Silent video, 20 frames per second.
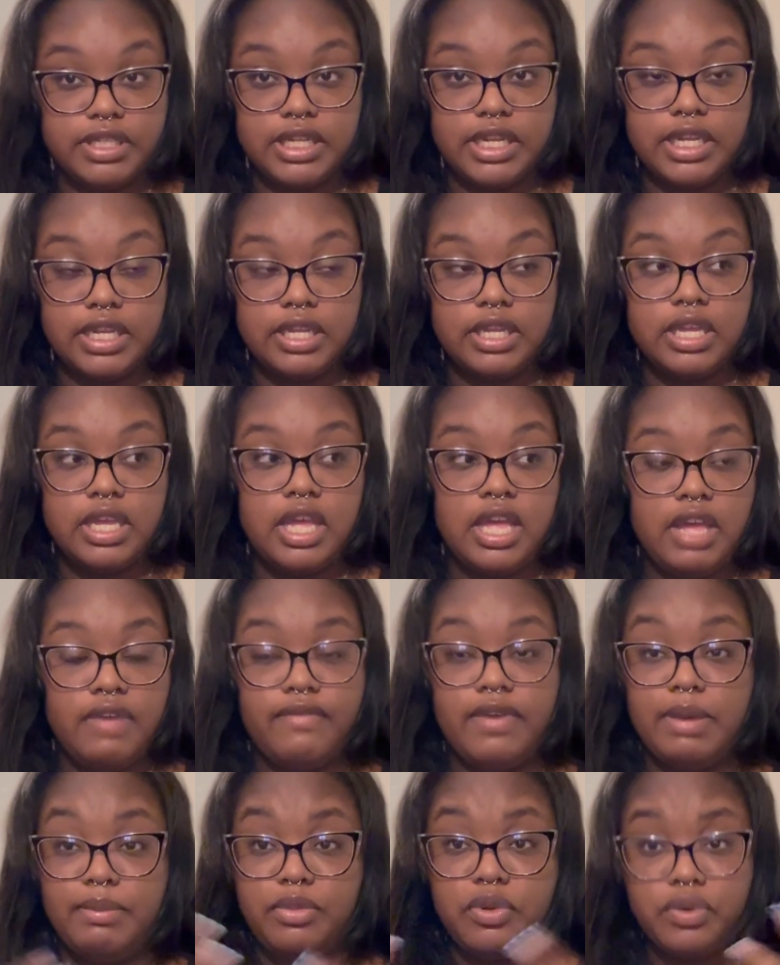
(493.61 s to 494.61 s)
If
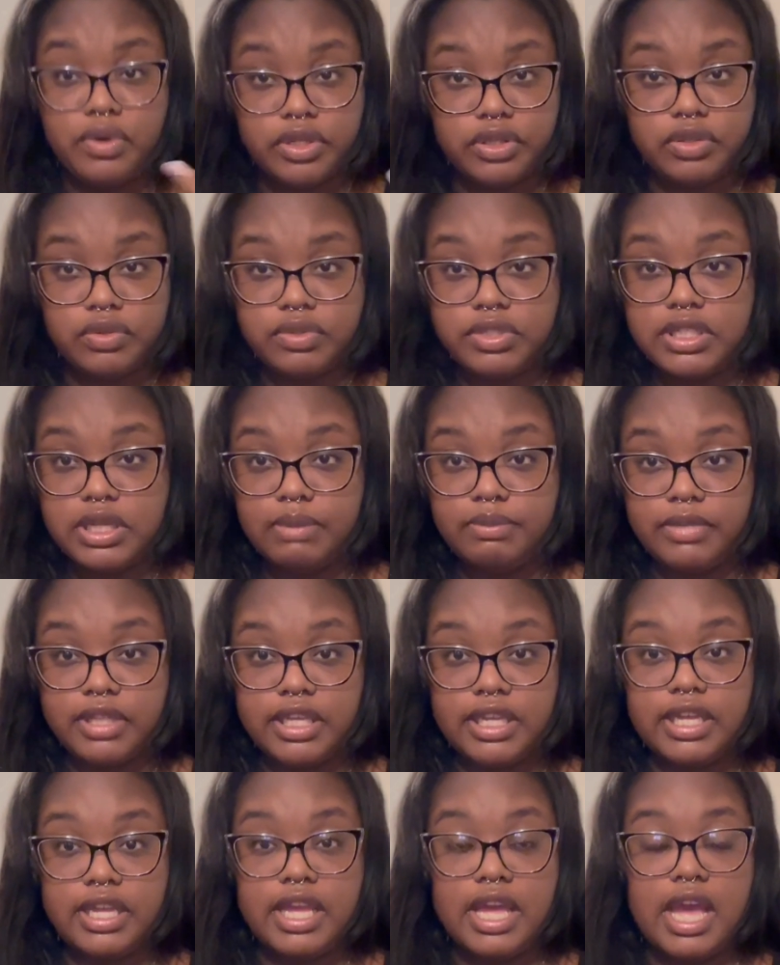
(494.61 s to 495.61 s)
I'm going through
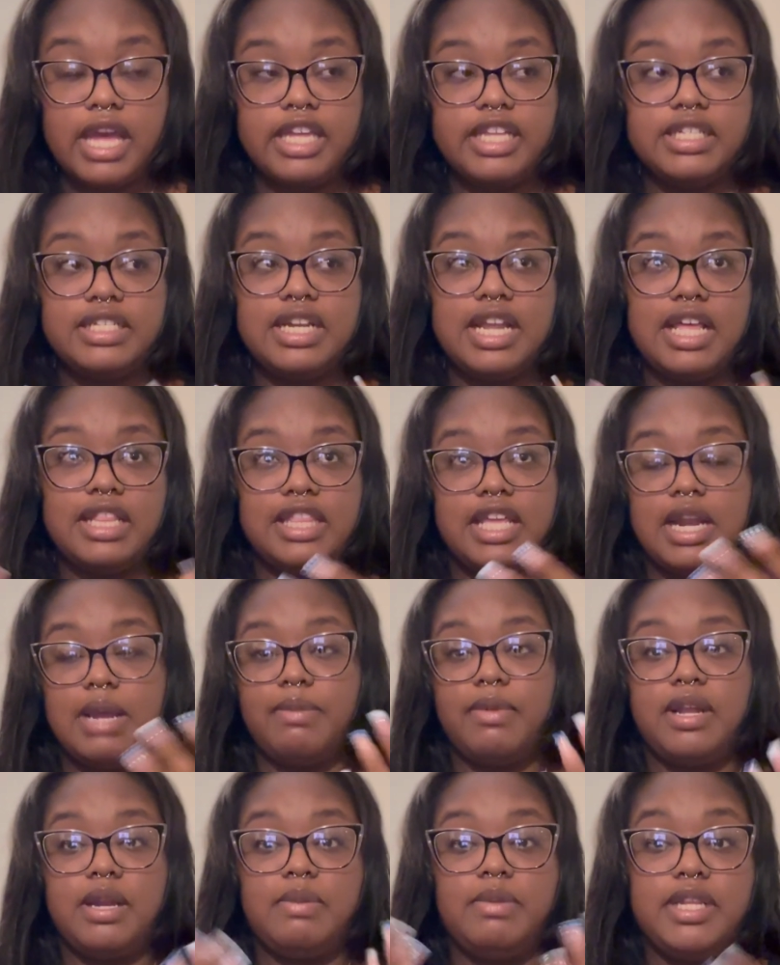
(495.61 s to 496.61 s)
something, it's not that I'm
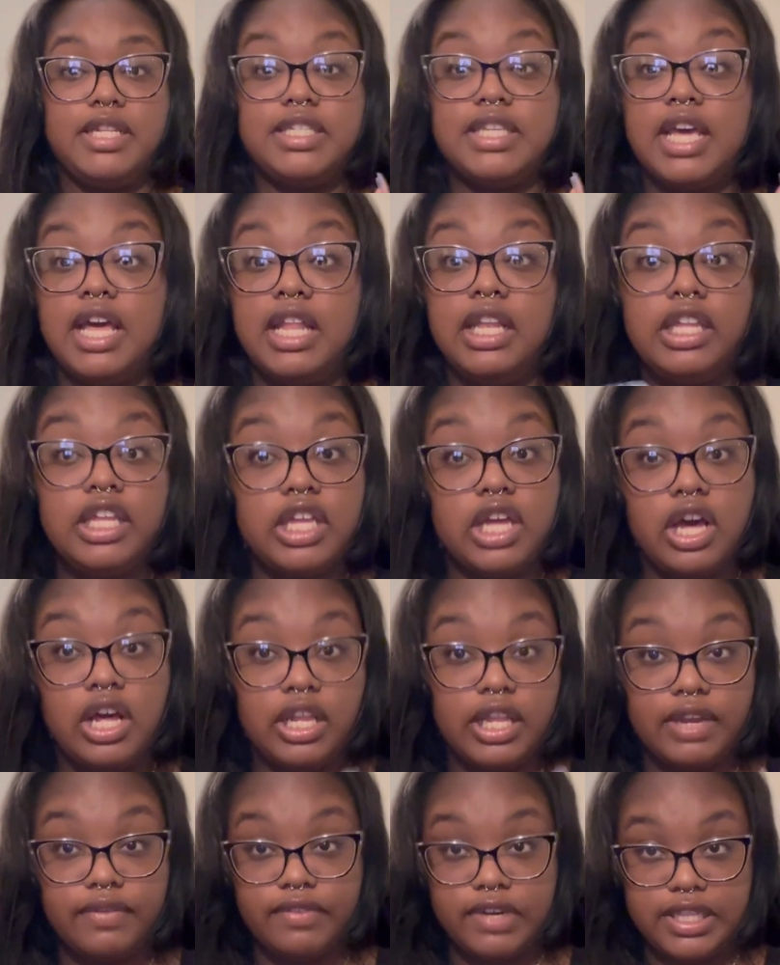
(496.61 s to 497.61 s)
gonna be telling
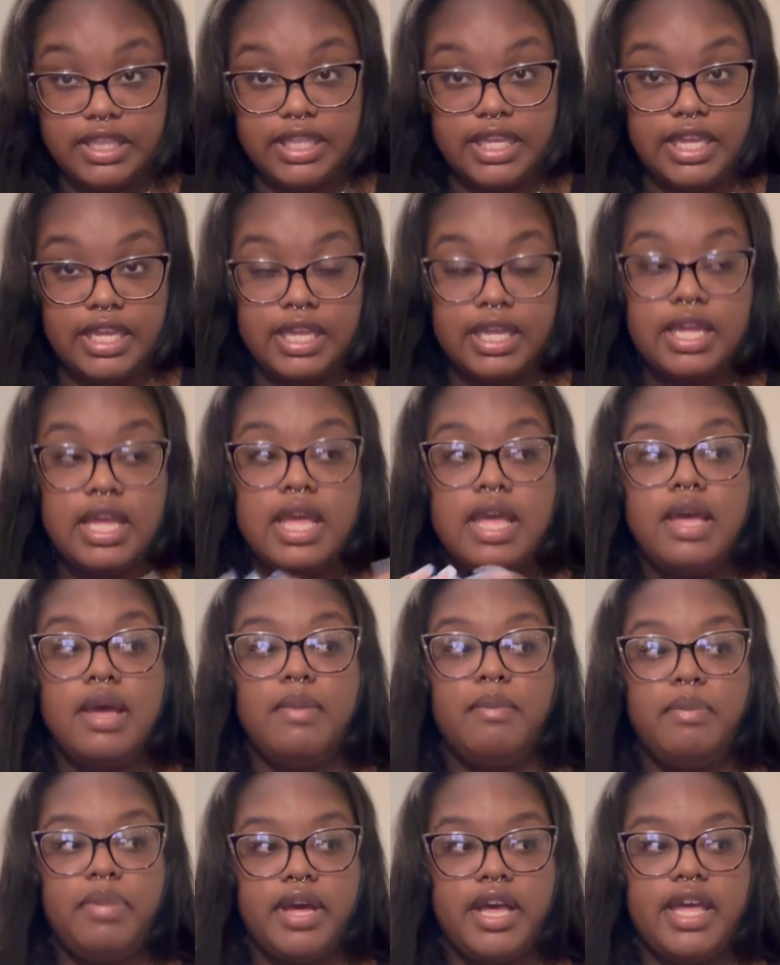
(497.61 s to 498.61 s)
y'all everything,
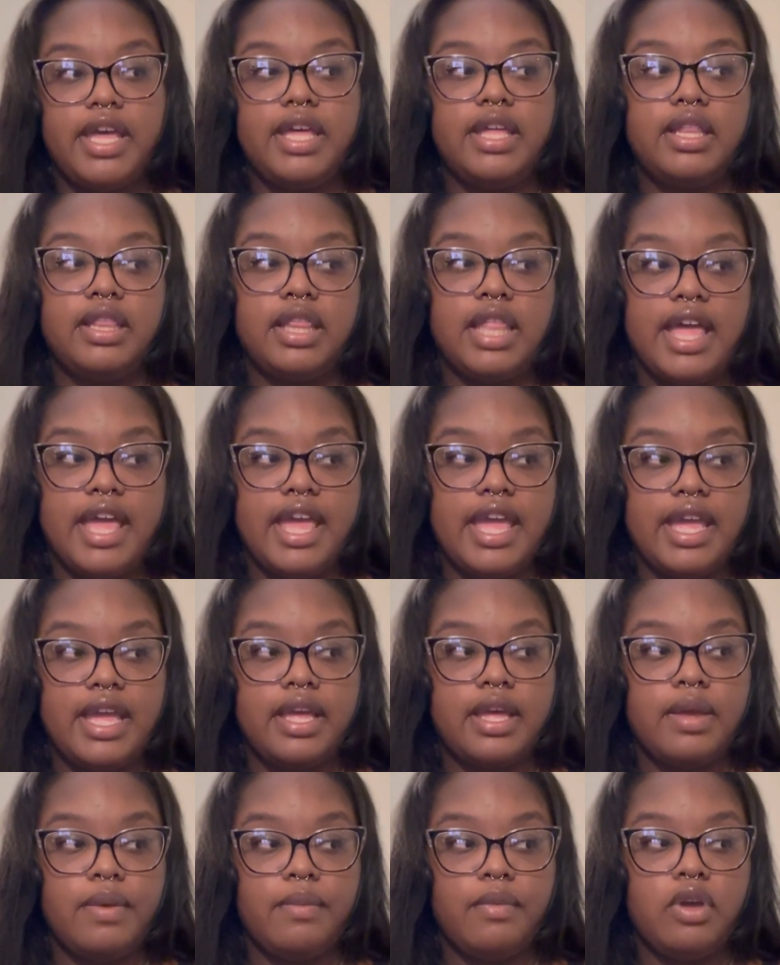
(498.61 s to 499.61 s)
but
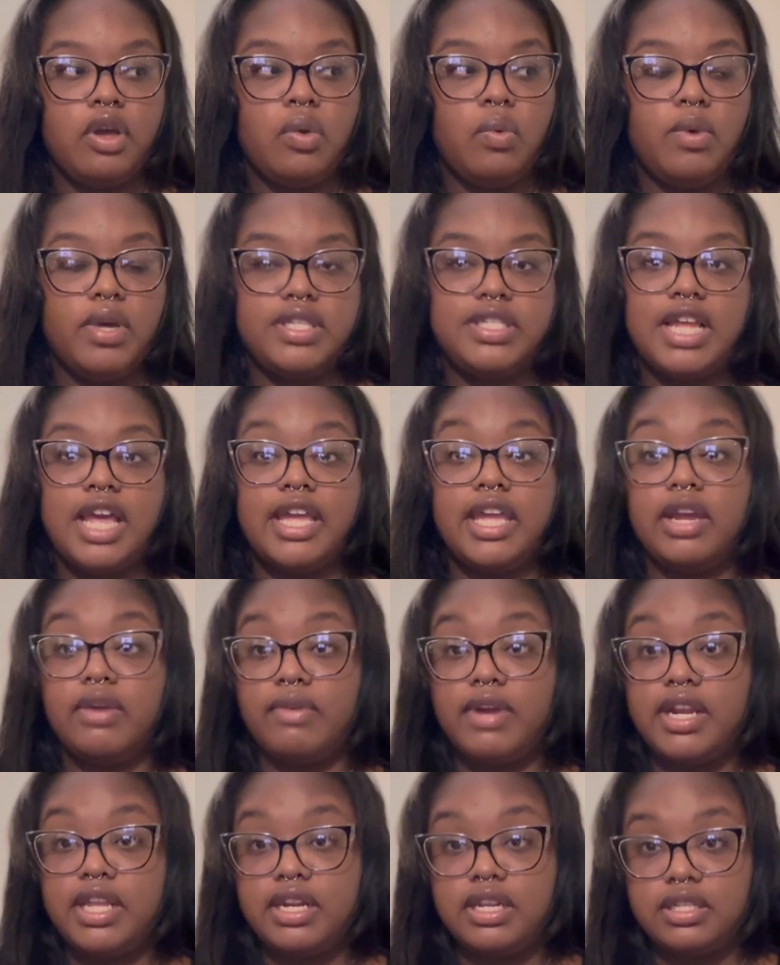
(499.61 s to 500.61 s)
like, once I get
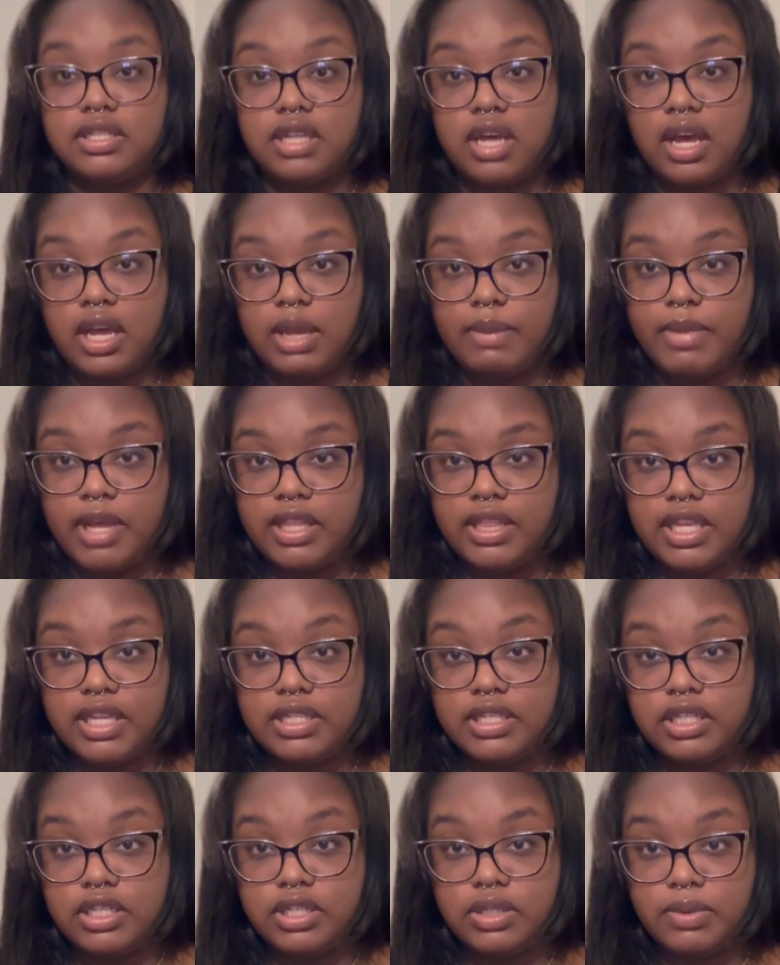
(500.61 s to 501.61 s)
ready to talk about that
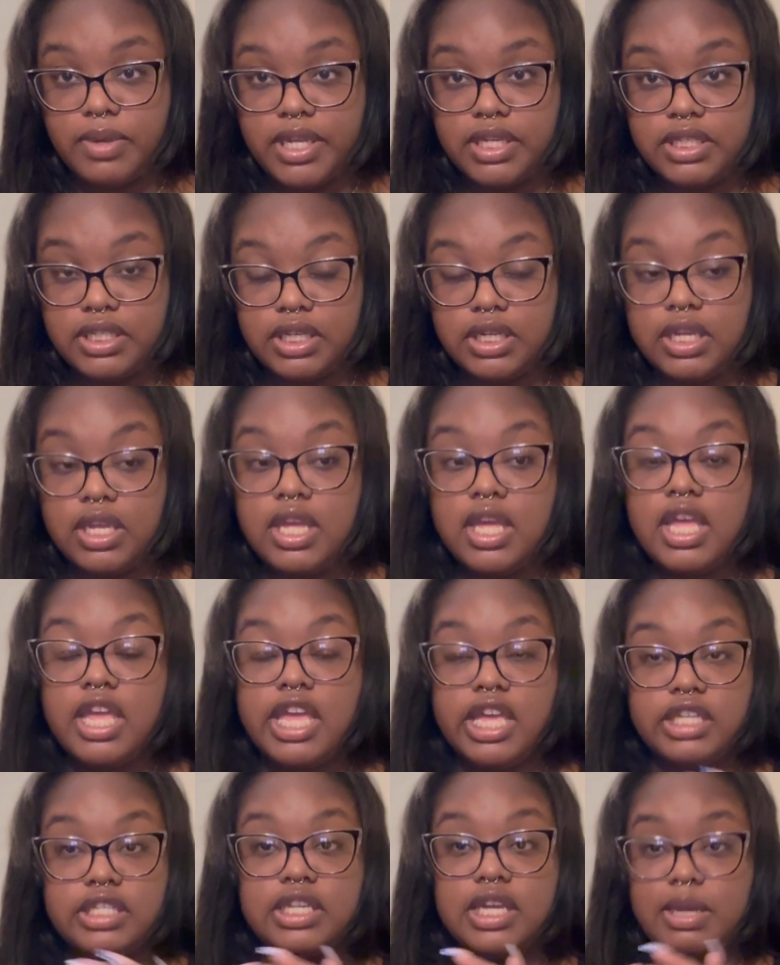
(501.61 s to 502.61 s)
situation,
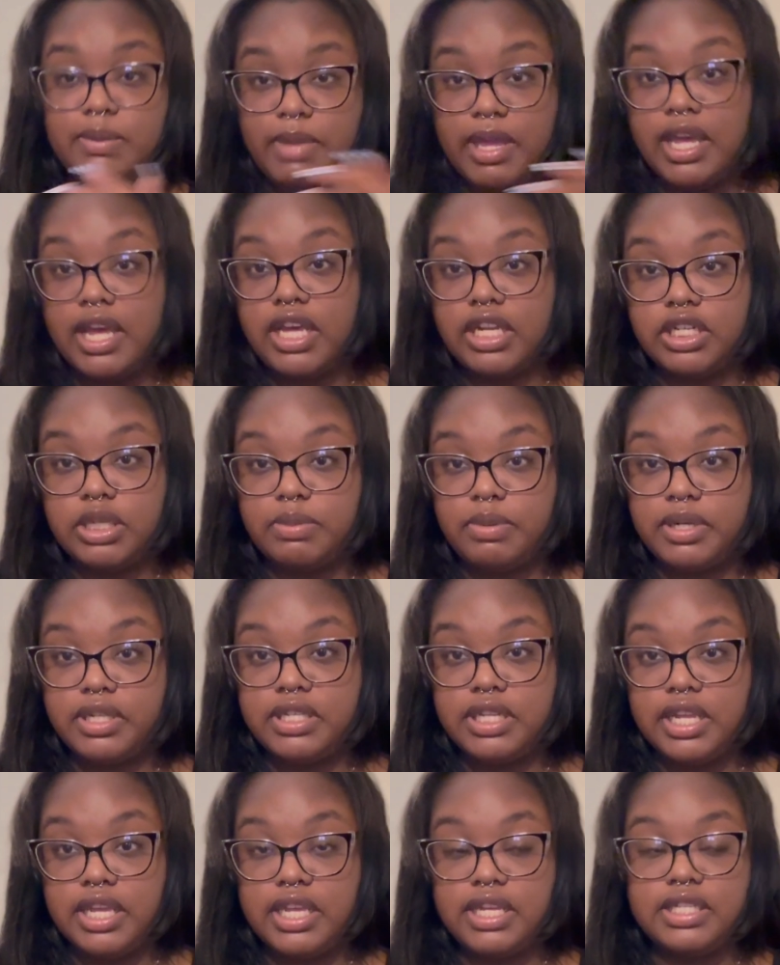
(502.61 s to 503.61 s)
it's gonna be
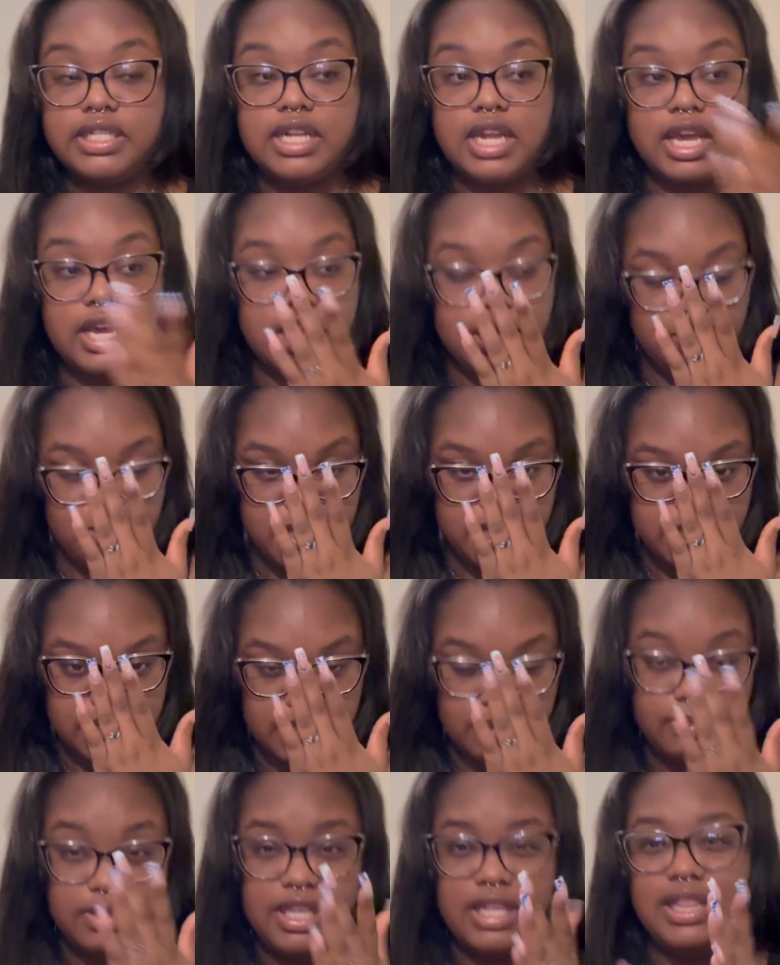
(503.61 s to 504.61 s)
100%. It's not gonna be
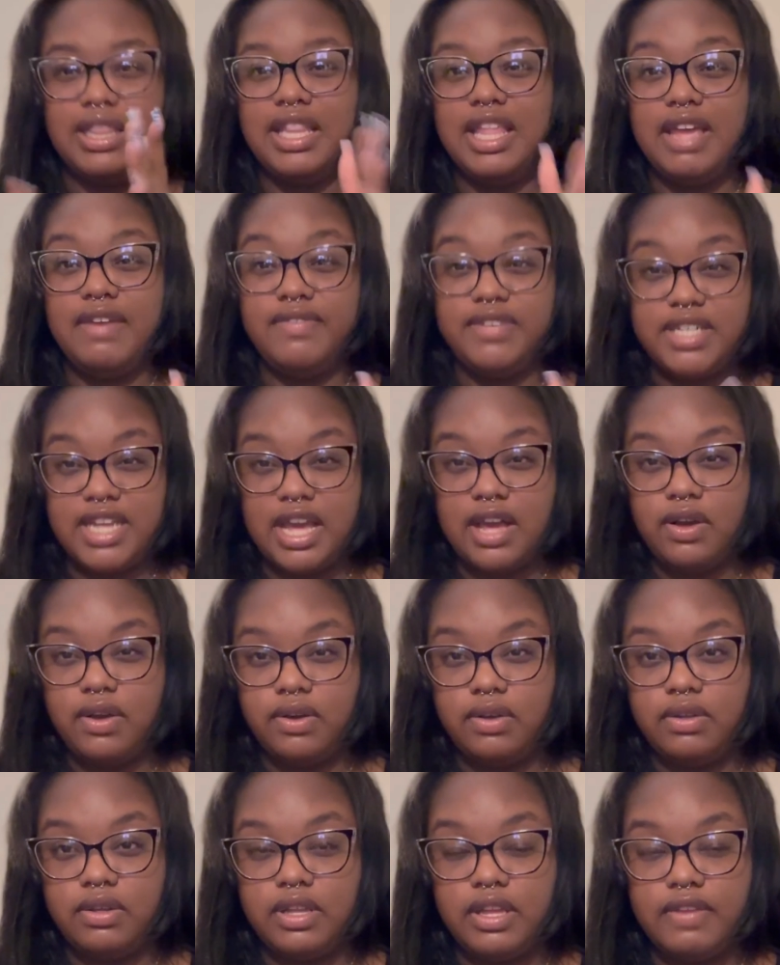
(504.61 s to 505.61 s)
something left out,
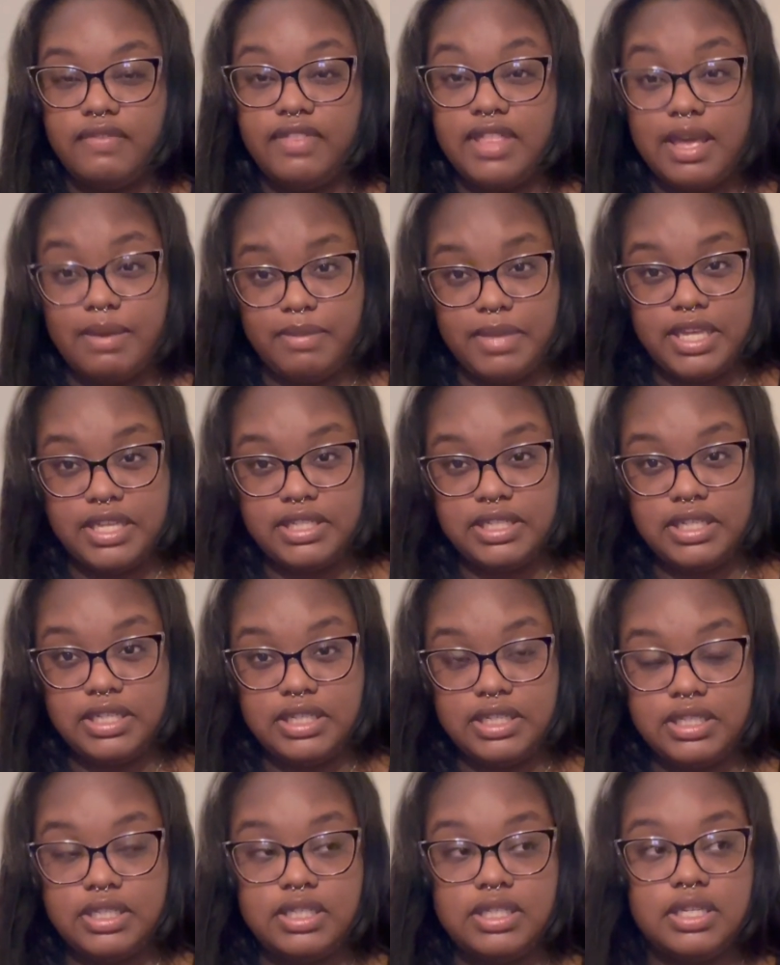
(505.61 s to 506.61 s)
if that makes
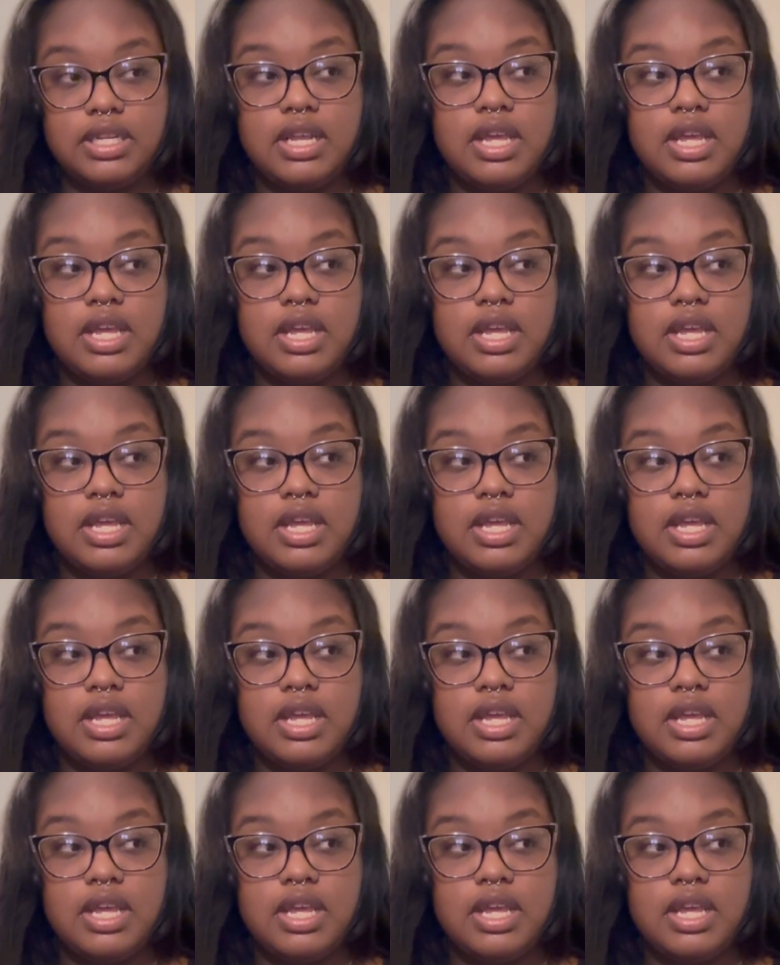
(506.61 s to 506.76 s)
sense.